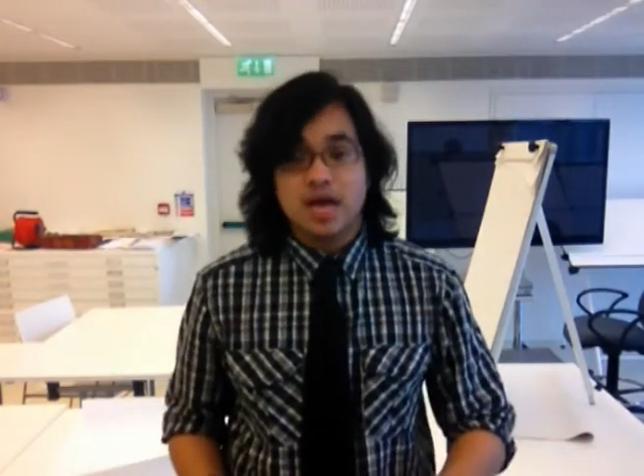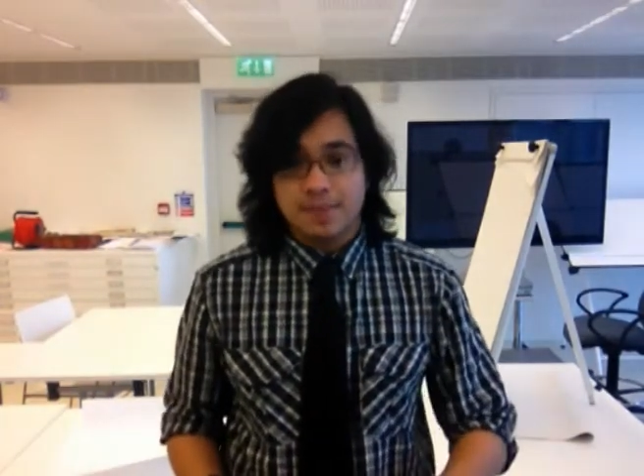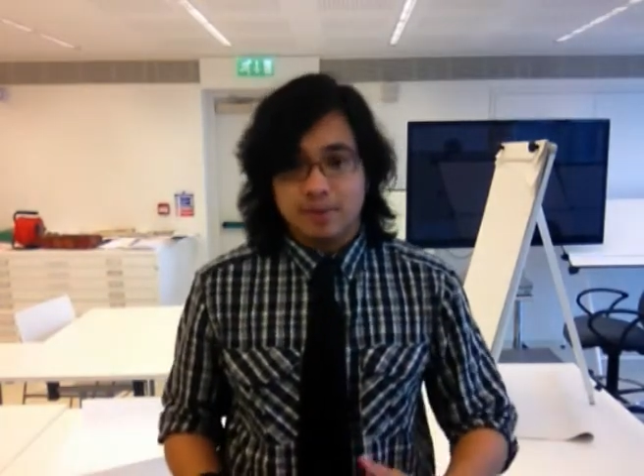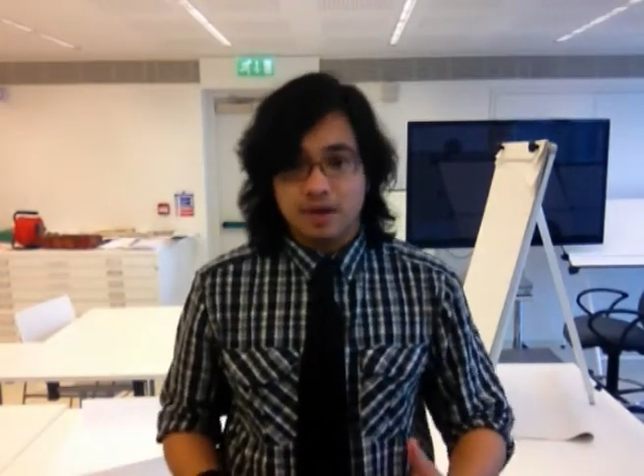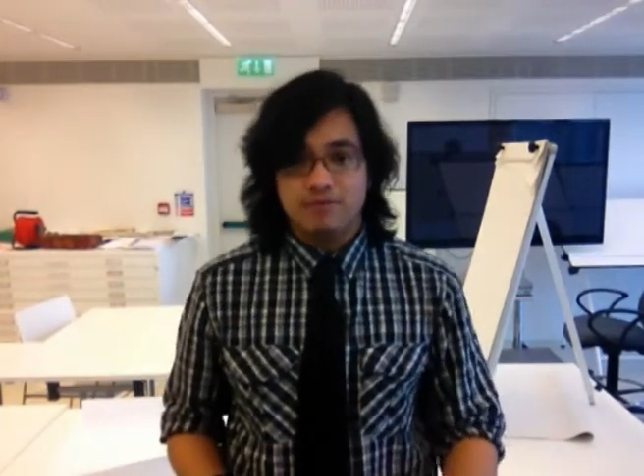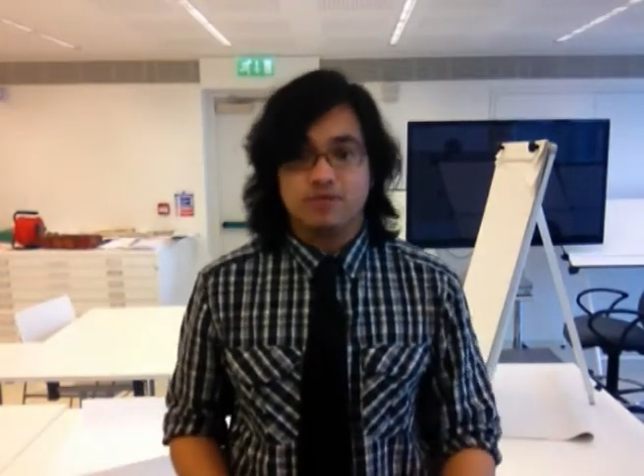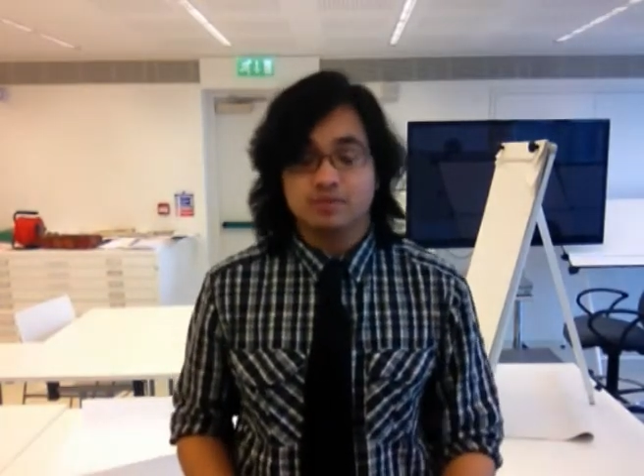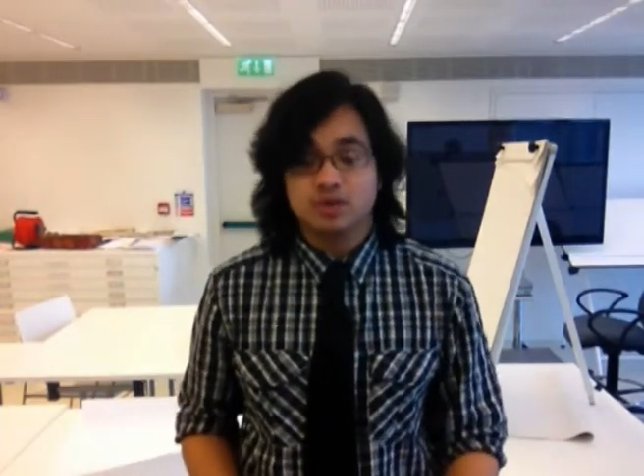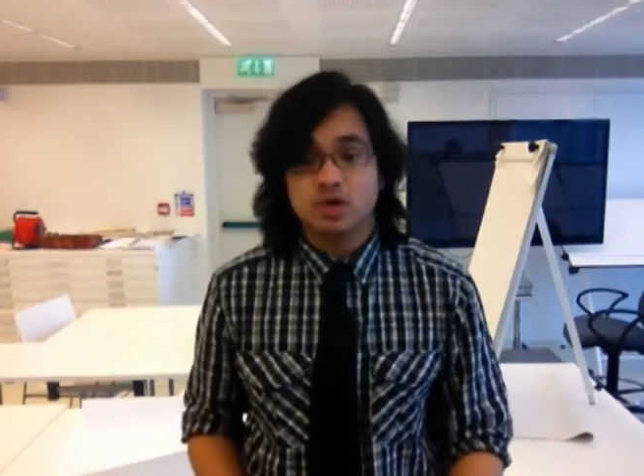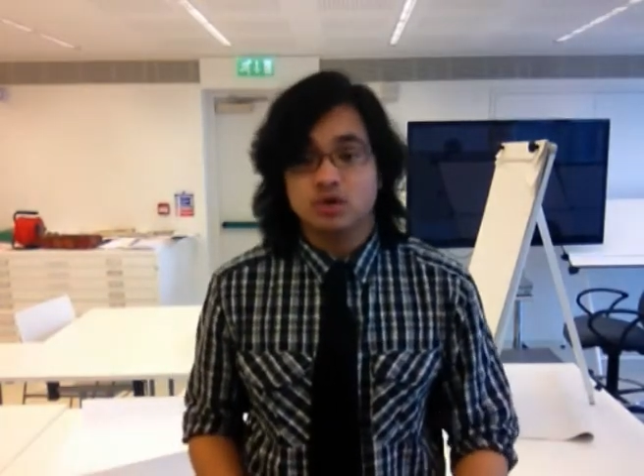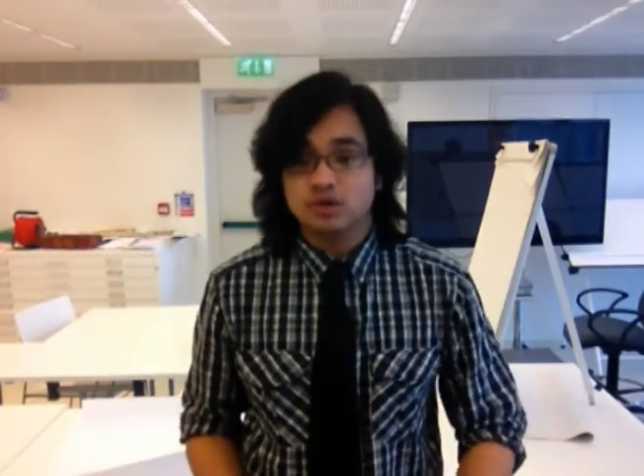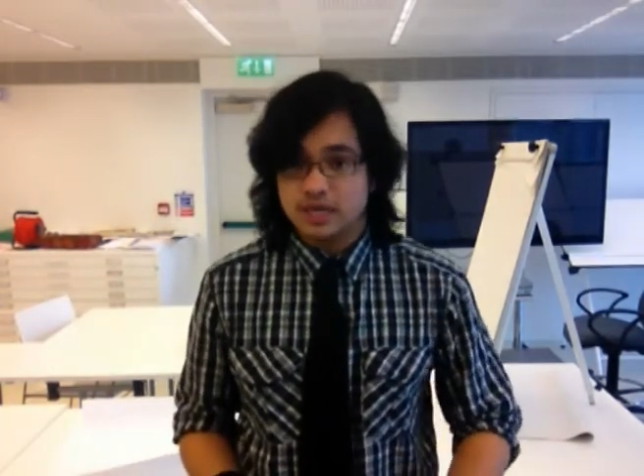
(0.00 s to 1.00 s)
but for the
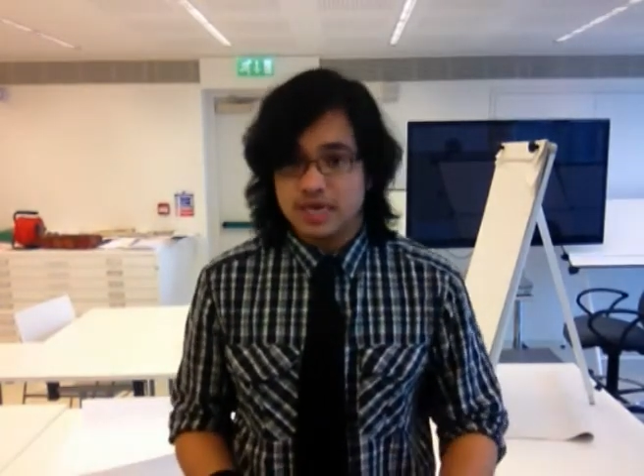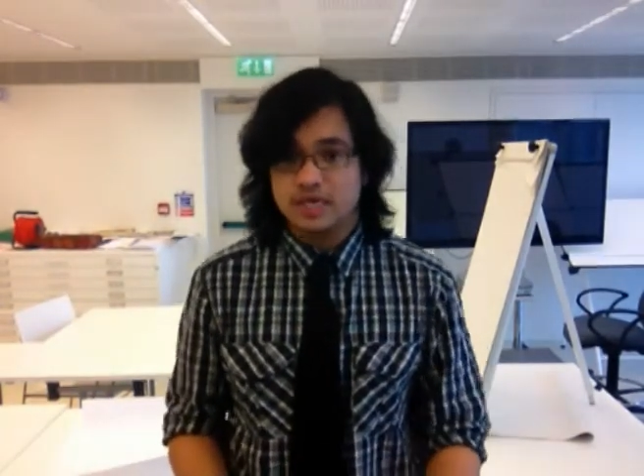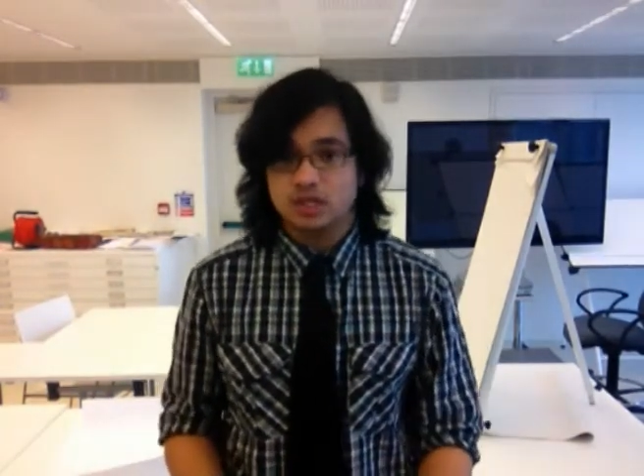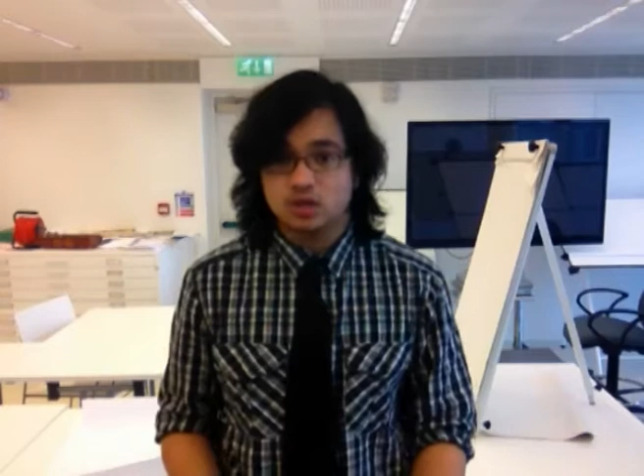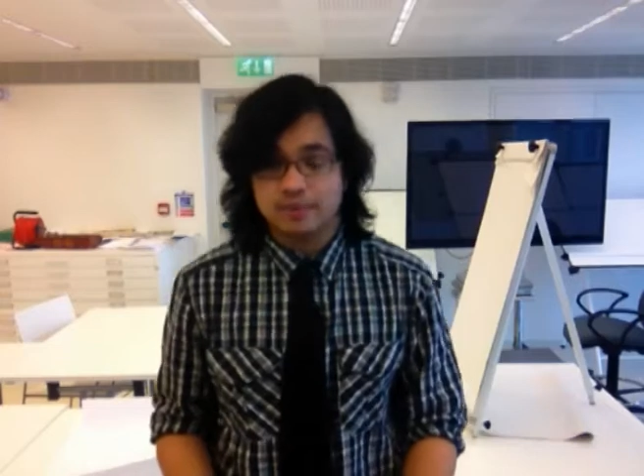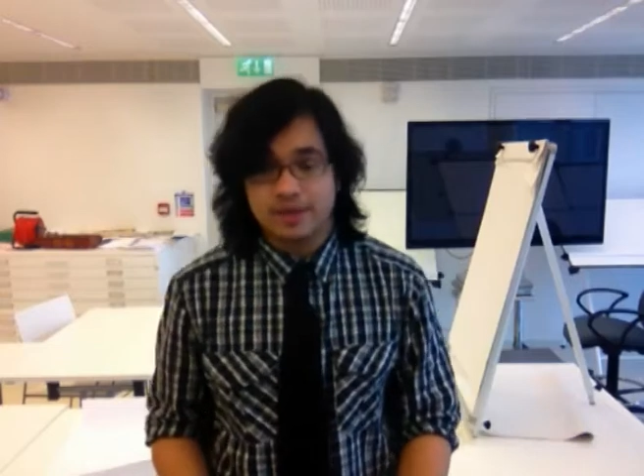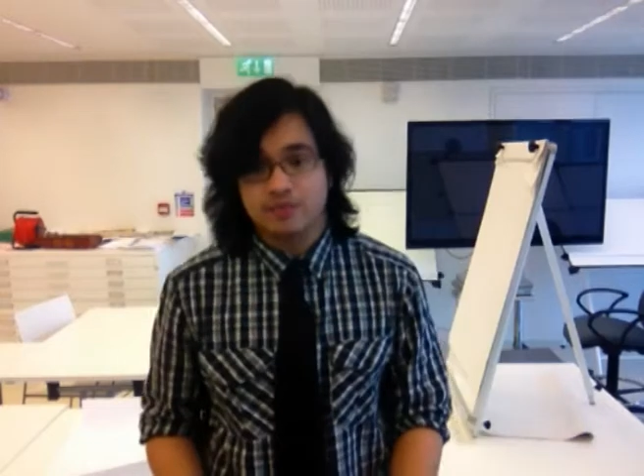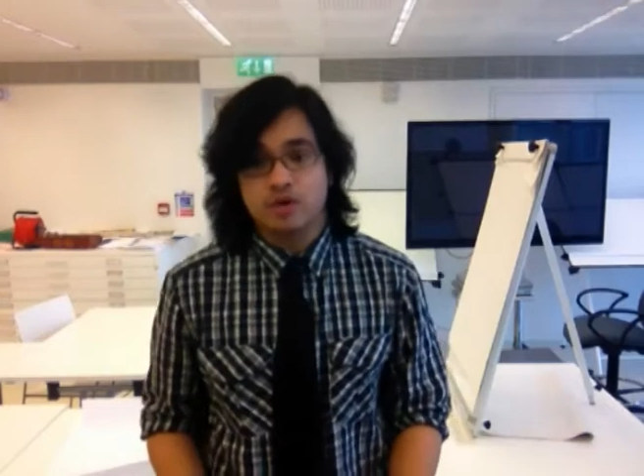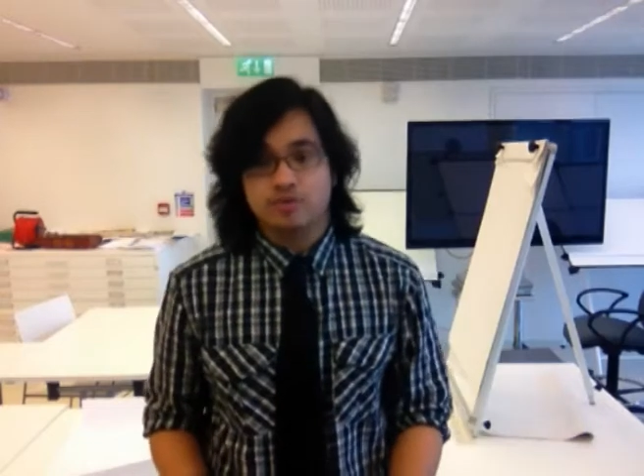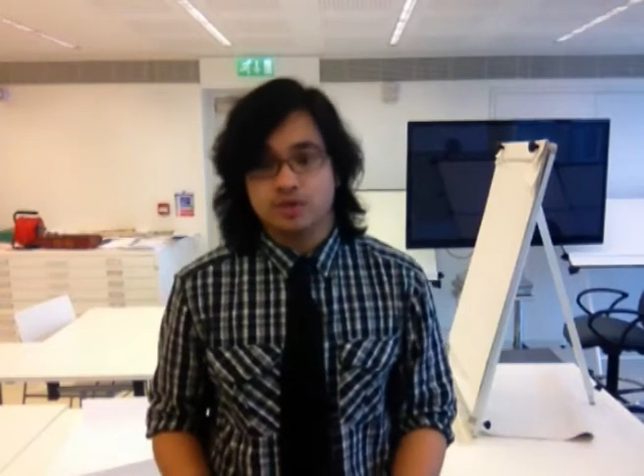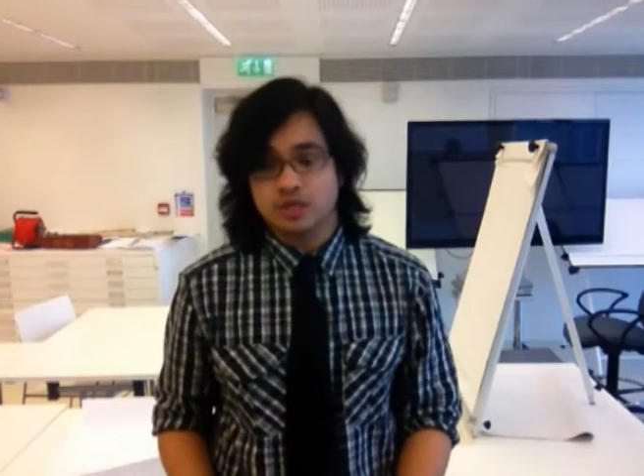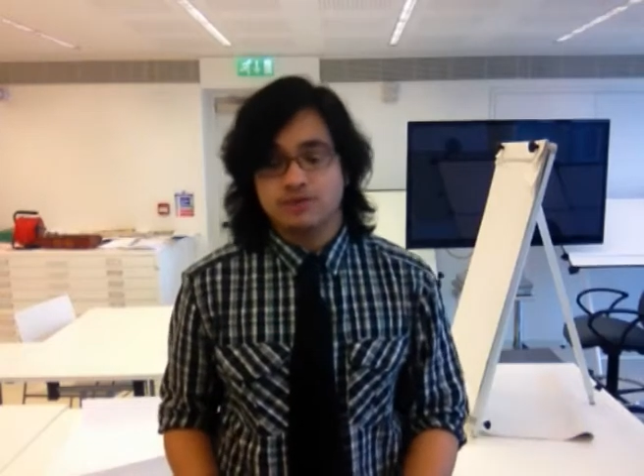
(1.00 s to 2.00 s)
majority it's all about the
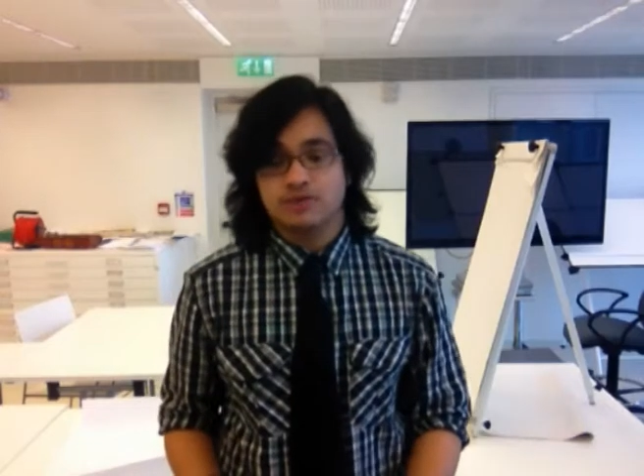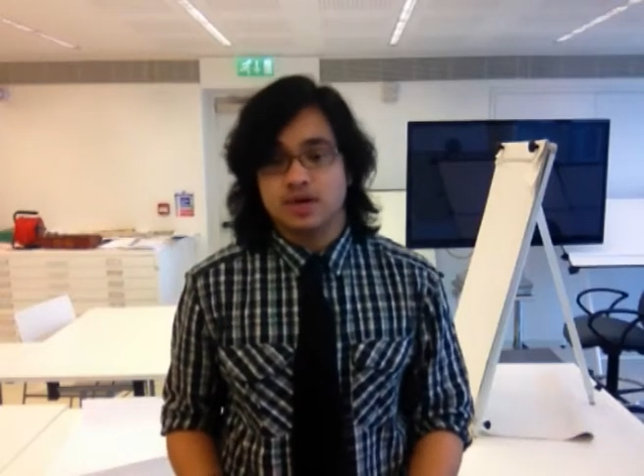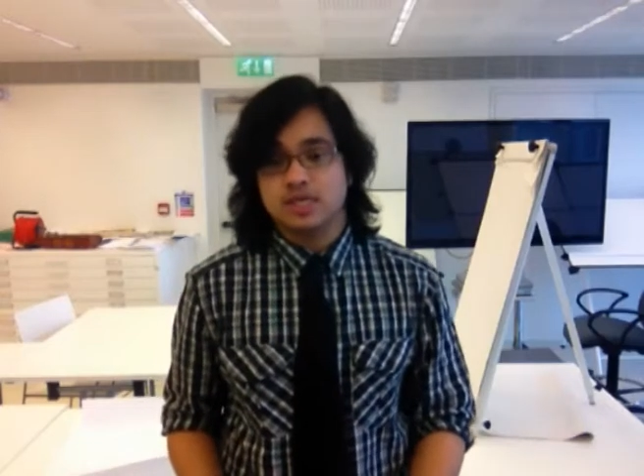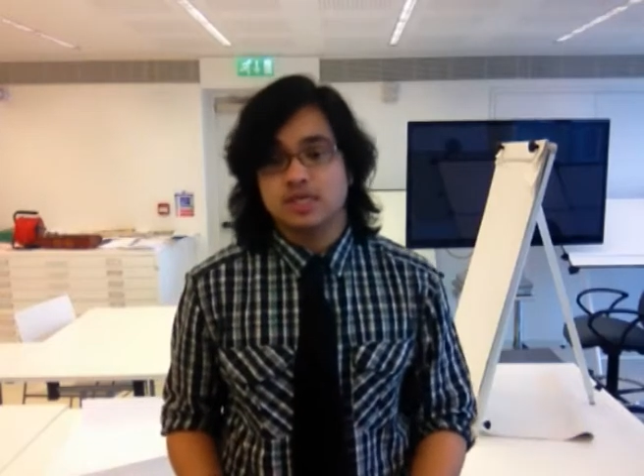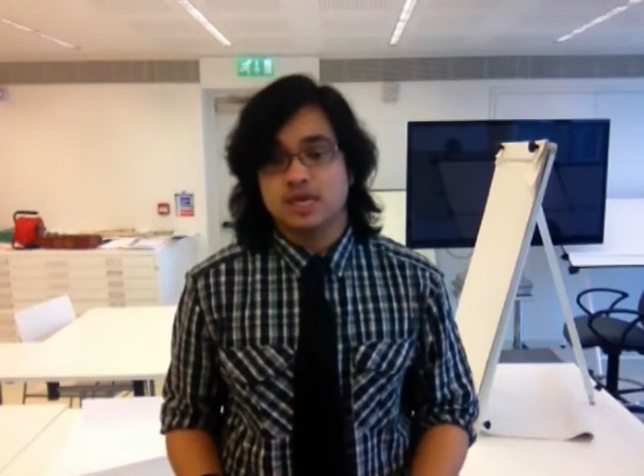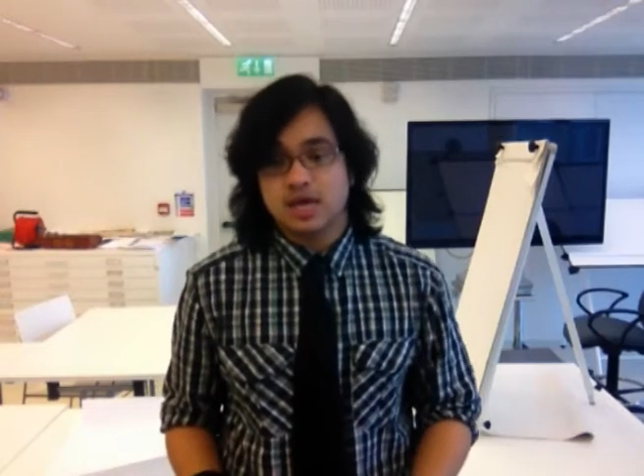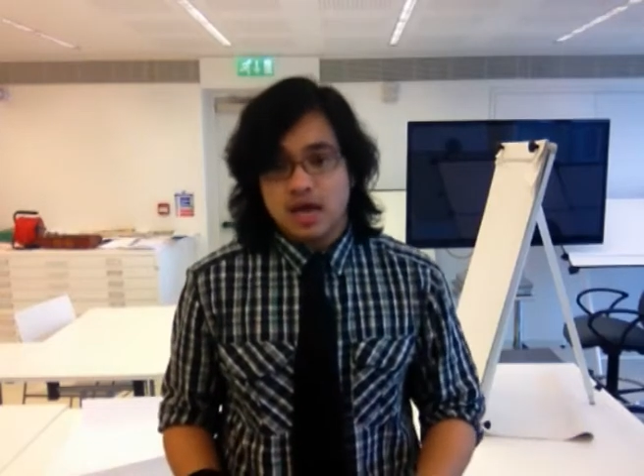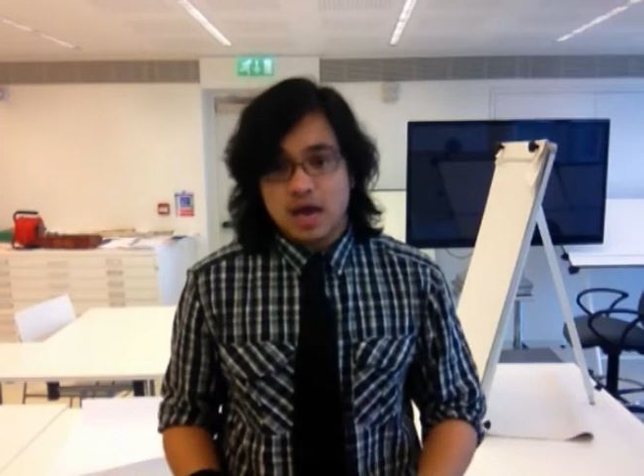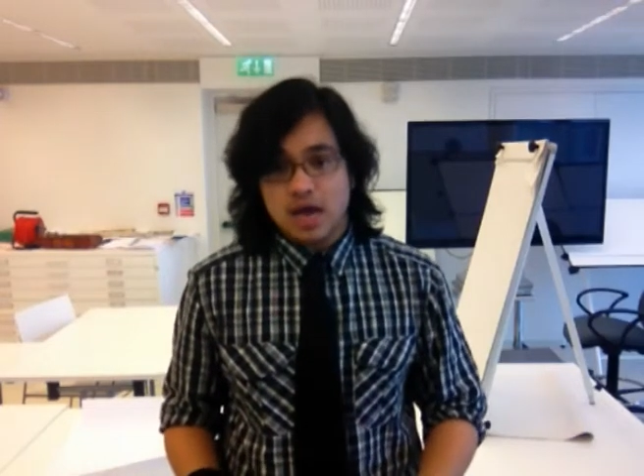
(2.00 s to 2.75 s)
rock music for us.